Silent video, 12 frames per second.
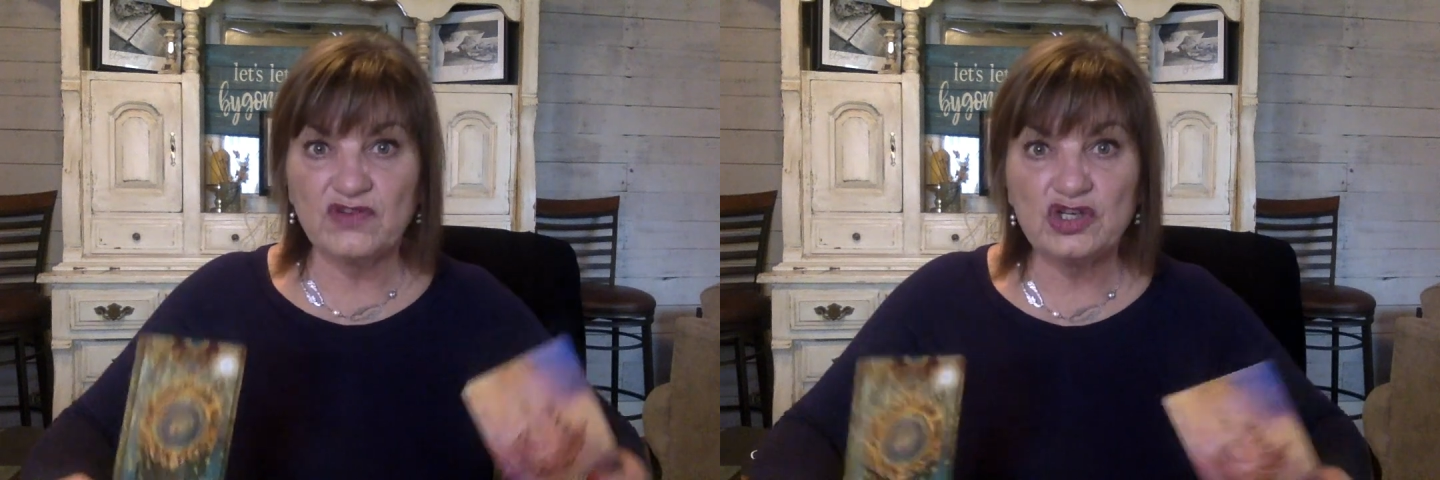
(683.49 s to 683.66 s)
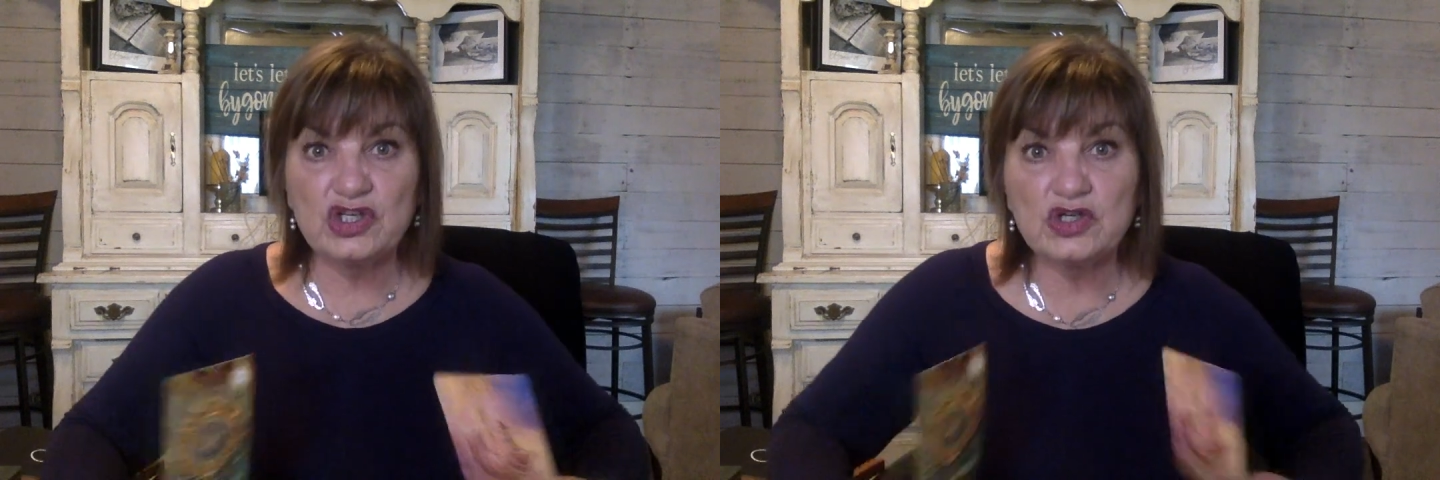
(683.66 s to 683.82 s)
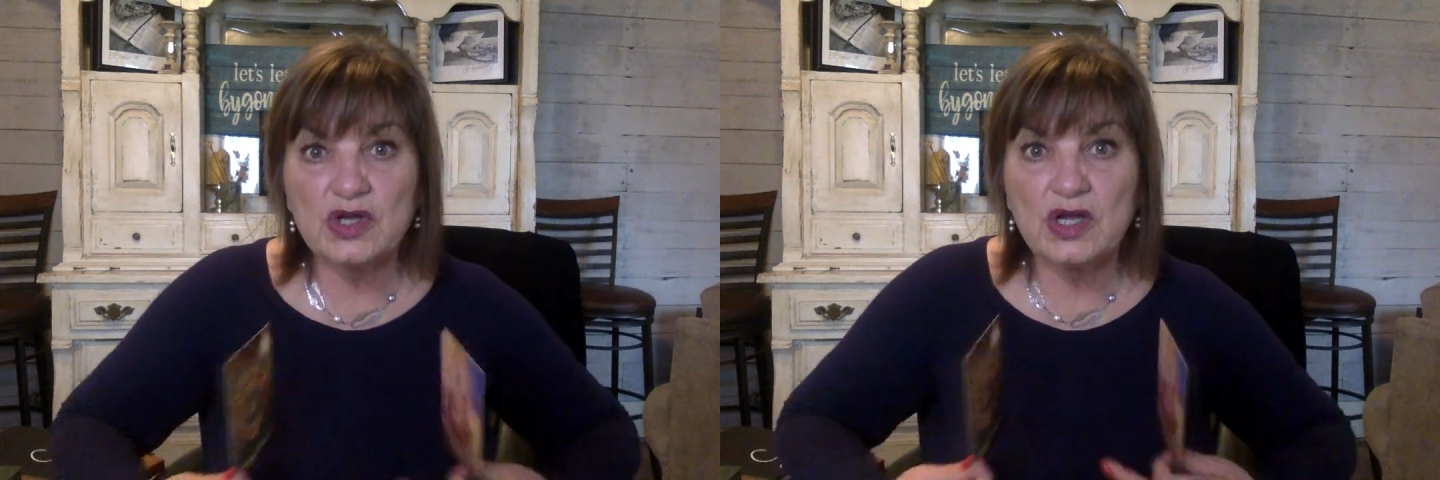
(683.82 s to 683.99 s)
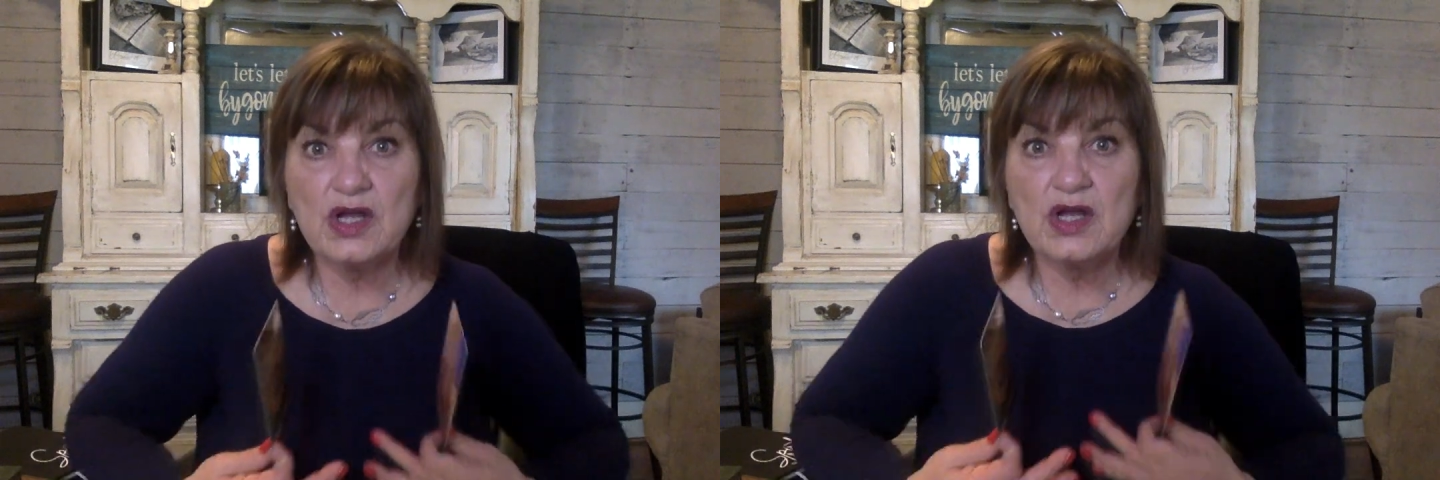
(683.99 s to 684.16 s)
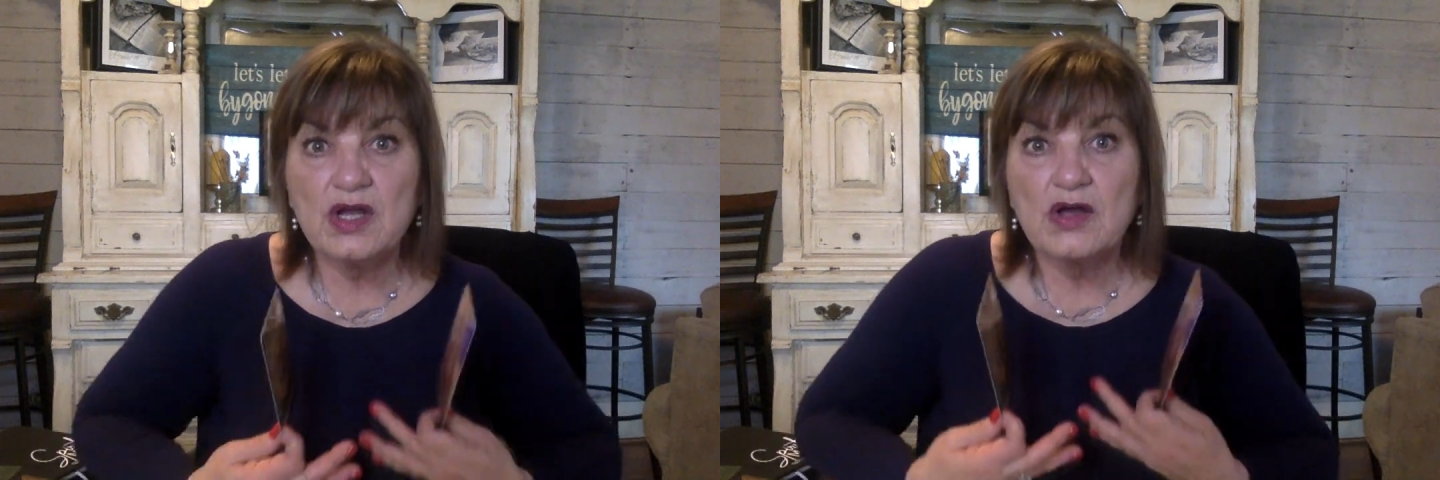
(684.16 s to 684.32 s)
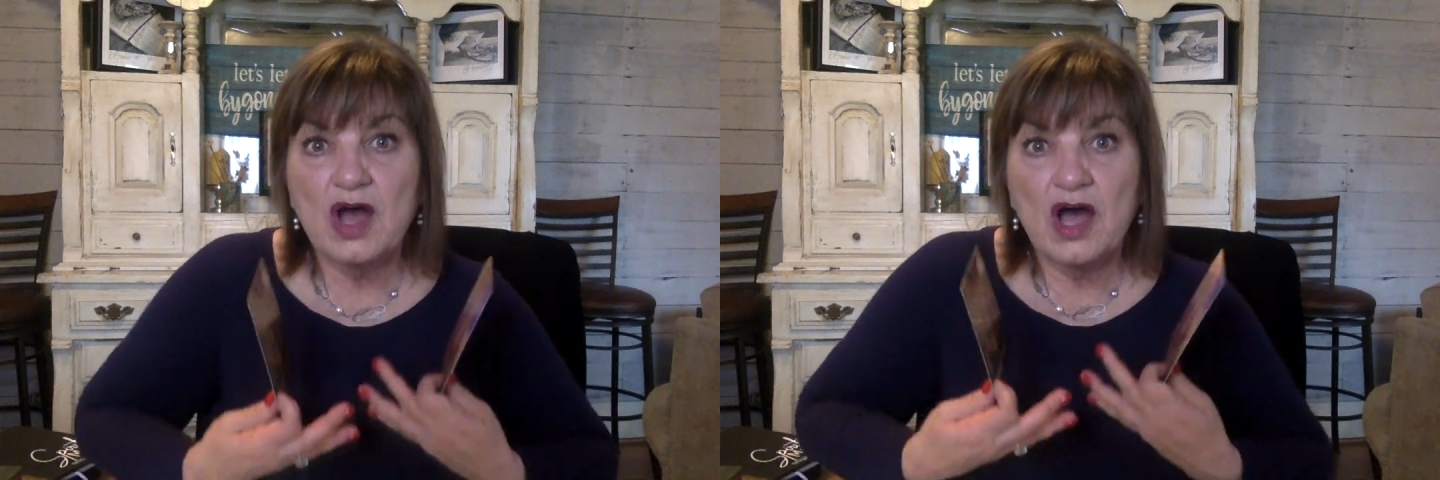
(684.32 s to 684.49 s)
for you
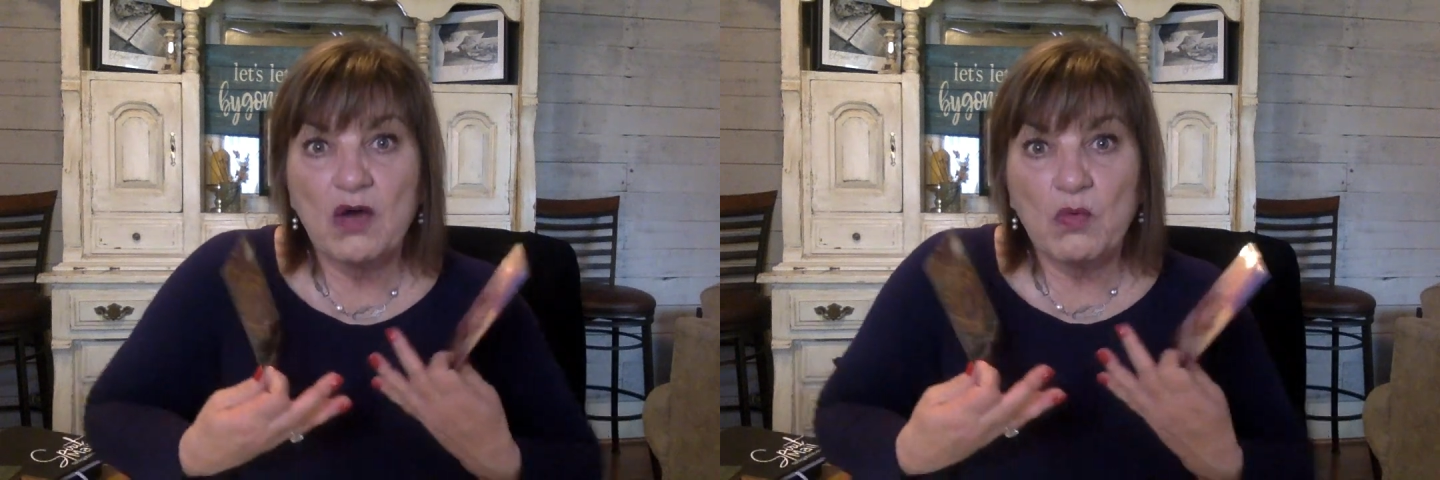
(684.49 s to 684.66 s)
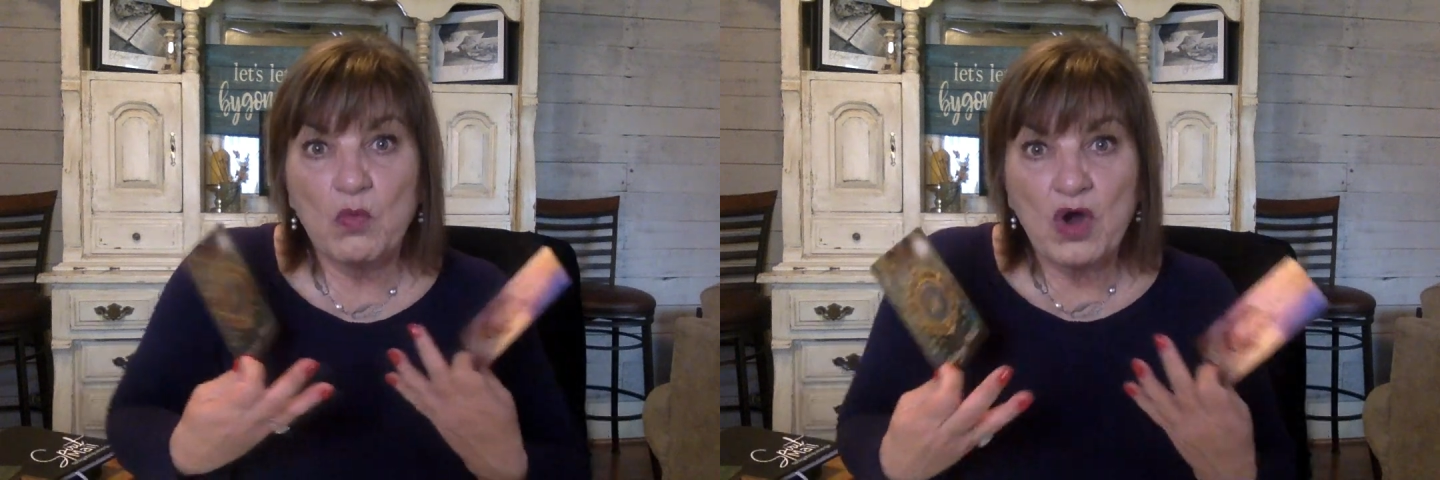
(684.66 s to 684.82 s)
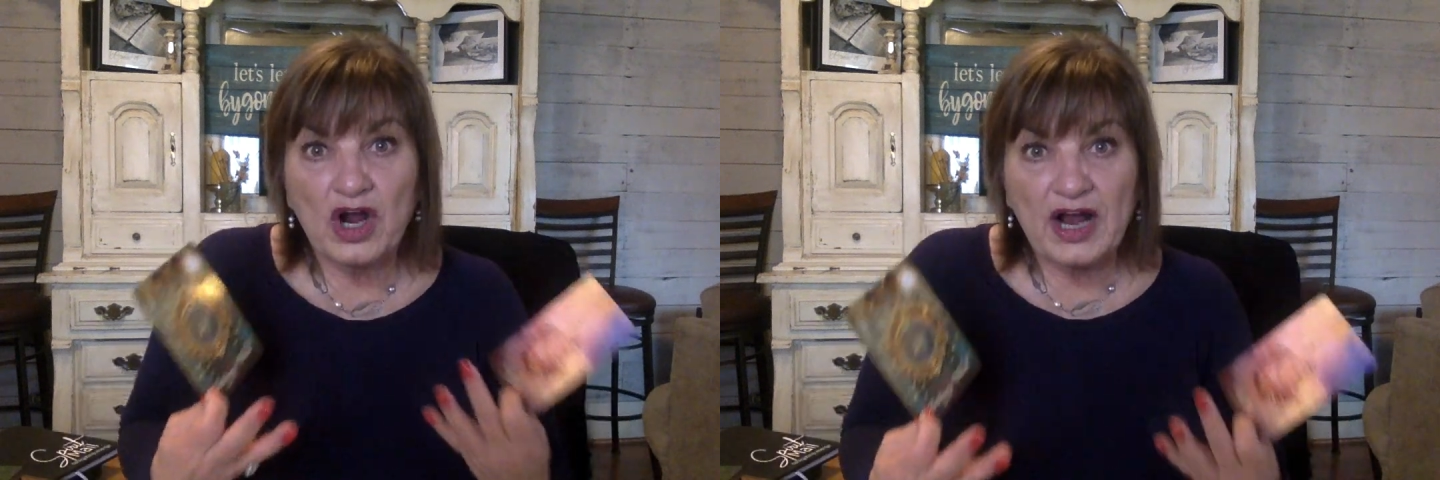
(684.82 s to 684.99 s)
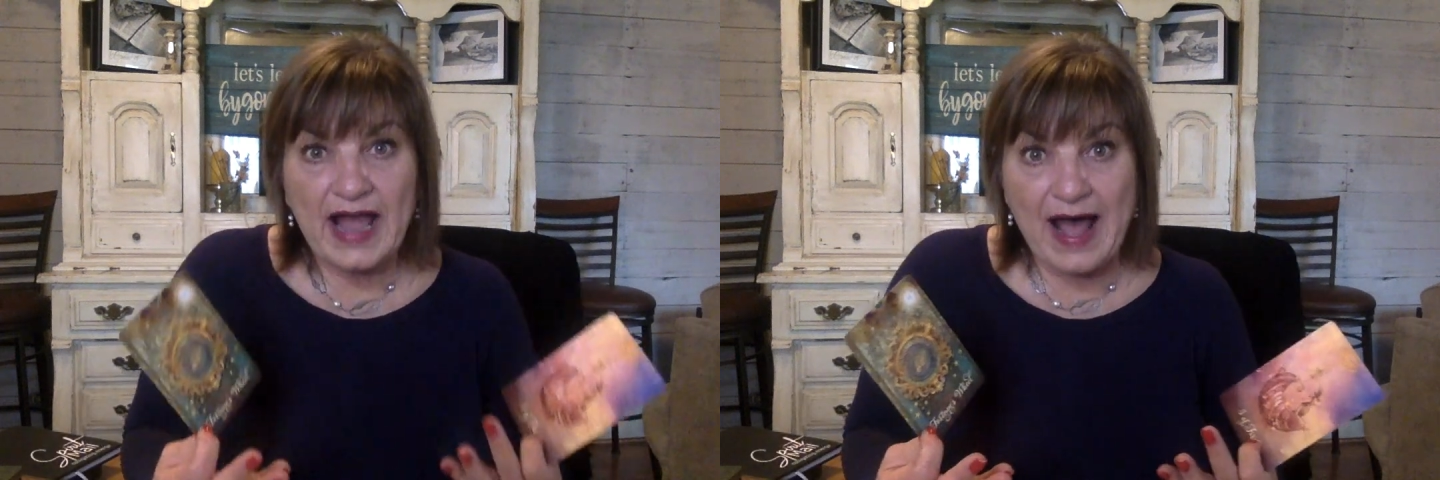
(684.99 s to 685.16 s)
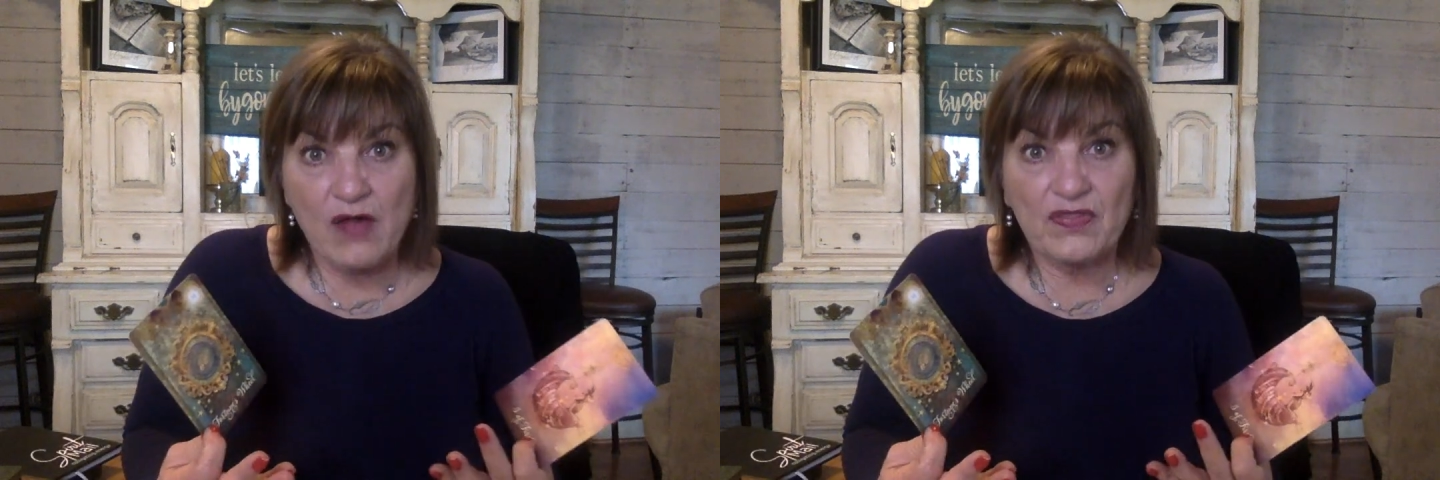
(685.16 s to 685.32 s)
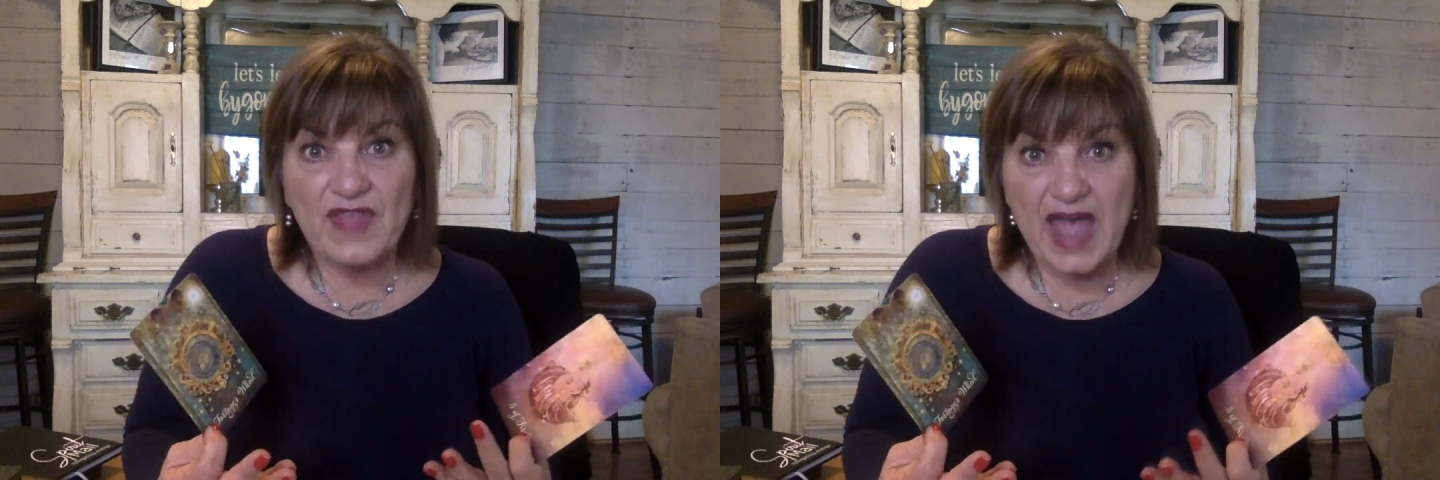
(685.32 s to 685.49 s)
to work
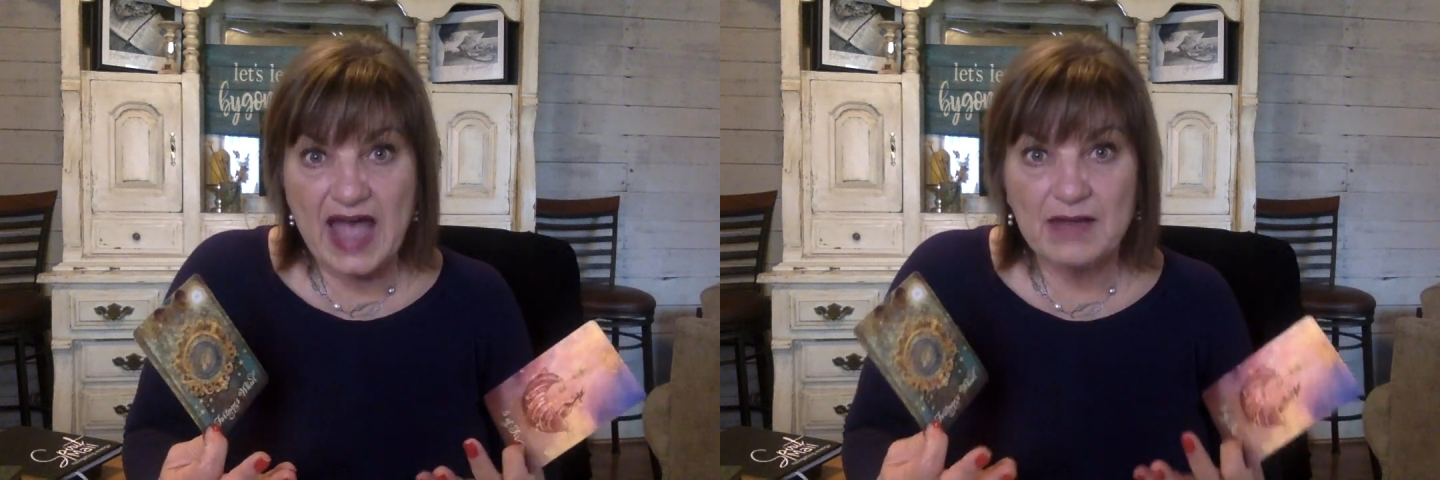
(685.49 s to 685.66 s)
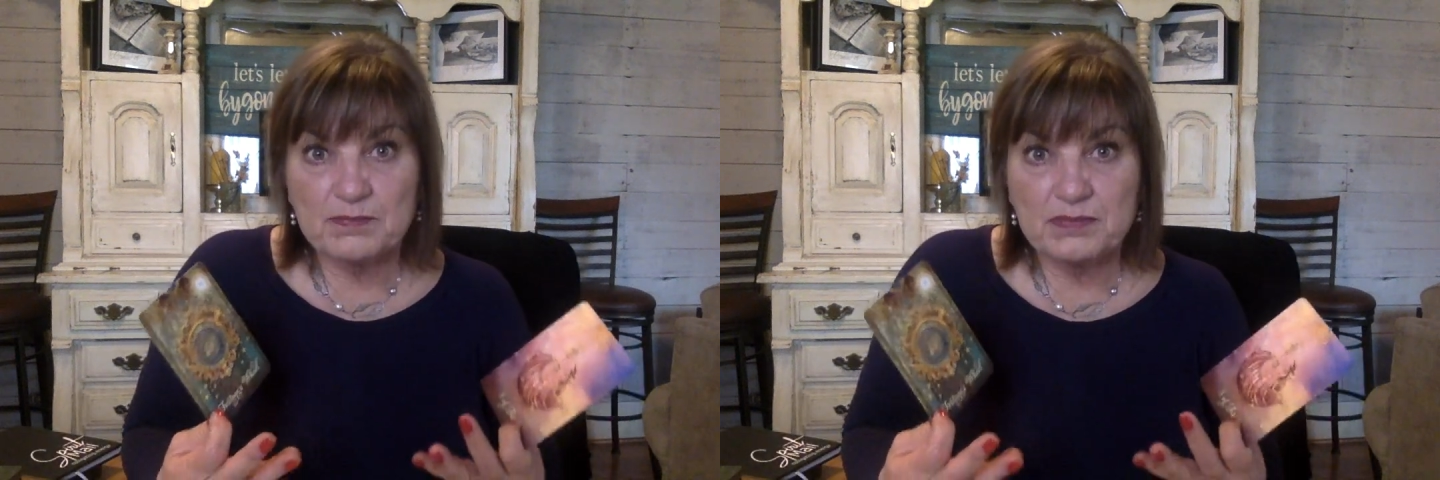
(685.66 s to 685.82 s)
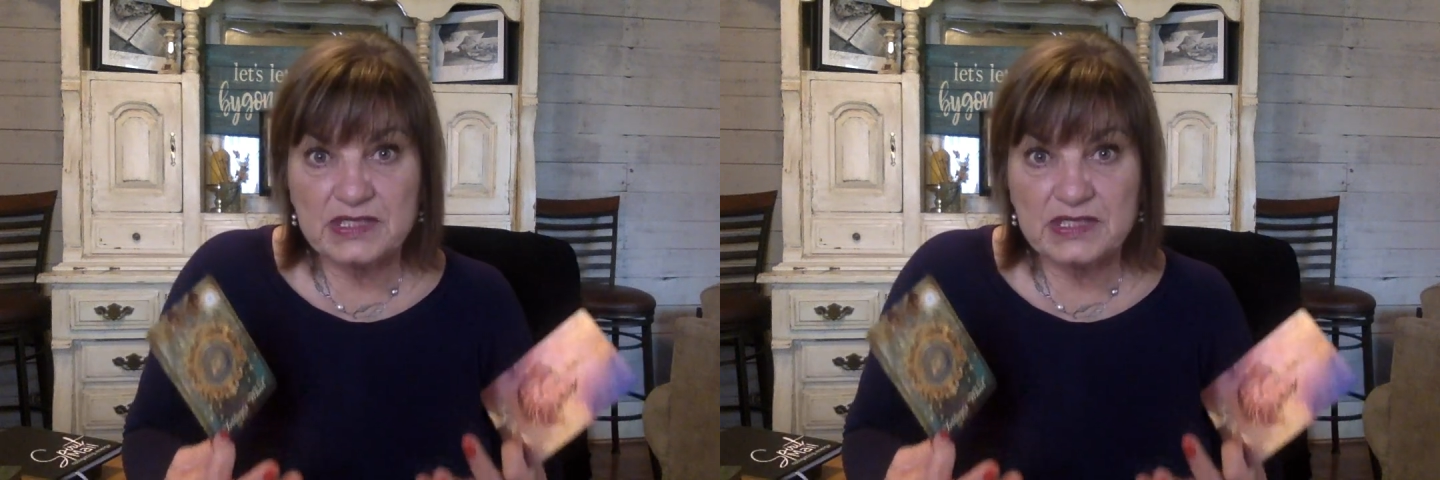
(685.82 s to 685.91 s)
out that